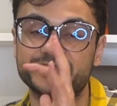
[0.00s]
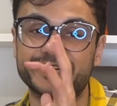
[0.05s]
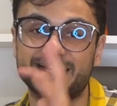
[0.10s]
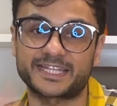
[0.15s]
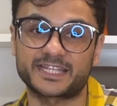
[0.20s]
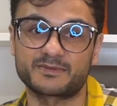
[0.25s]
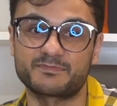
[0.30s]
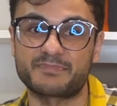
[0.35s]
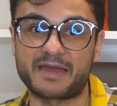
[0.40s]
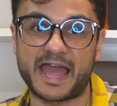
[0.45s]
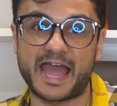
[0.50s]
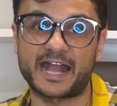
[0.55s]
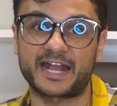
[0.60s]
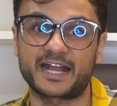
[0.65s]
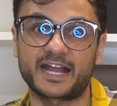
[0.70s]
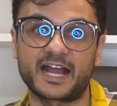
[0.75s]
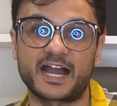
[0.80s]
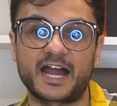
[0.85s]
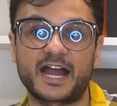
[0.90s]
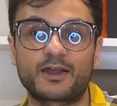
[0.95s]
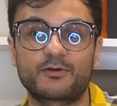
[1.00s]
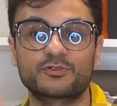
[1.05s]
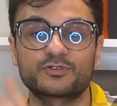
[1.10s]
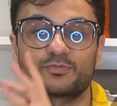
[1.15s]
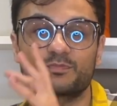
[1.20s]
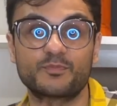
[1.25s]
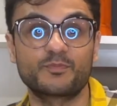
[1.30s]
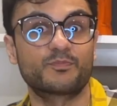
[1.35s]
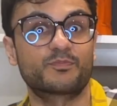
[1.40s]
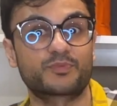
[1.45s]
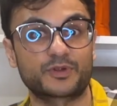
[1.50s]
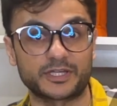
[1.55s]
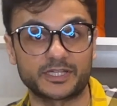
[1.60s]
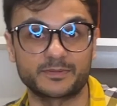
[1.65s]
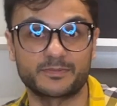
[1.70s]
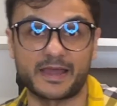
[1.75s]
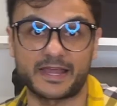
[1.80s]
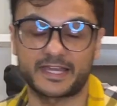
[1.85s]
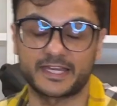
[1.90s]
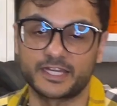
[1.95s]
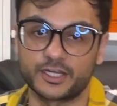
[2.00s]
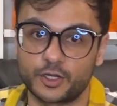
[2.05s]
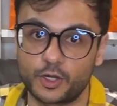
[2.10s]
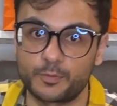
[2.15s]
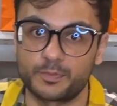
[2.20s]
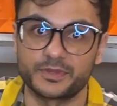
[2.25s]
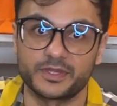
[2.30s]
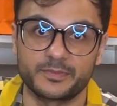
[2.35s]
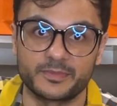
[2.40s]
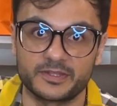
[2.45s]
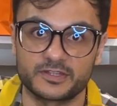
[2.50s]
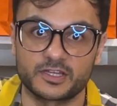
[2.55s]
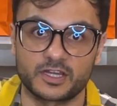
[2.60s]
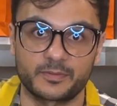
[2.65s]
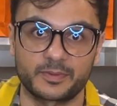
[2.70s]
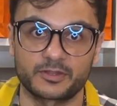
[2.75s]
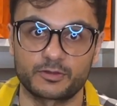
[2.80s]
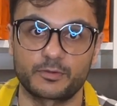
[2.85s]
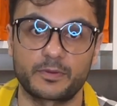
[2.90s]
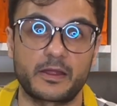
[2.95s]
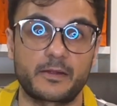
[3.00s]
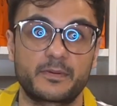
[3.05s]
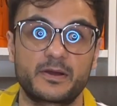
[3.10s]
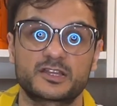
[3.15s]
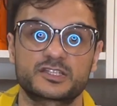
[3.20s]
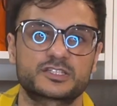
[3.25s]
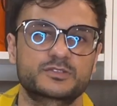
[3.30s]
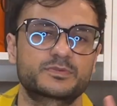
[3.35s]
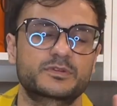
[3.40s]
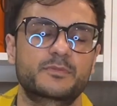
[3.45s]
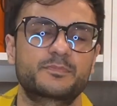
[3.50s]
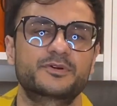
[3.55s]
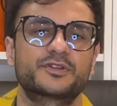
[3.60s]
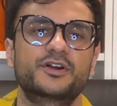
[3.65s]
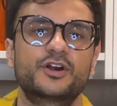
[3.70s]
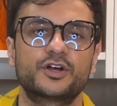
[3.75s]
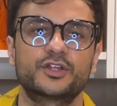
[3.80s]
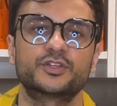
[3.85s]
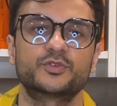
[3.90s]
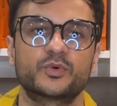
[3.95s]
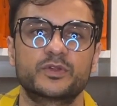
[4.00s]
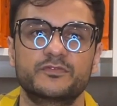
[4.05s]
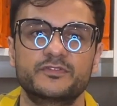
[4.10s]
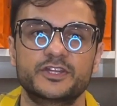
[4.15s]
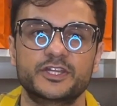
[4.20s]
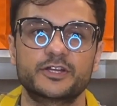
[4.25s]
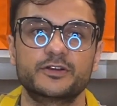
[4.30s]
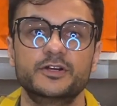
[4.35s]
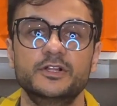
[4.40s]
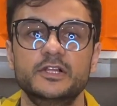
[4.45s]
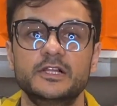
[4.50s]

I get them back, I will bring them back in and open them and talk about the repair process, but I'll put it all into one video.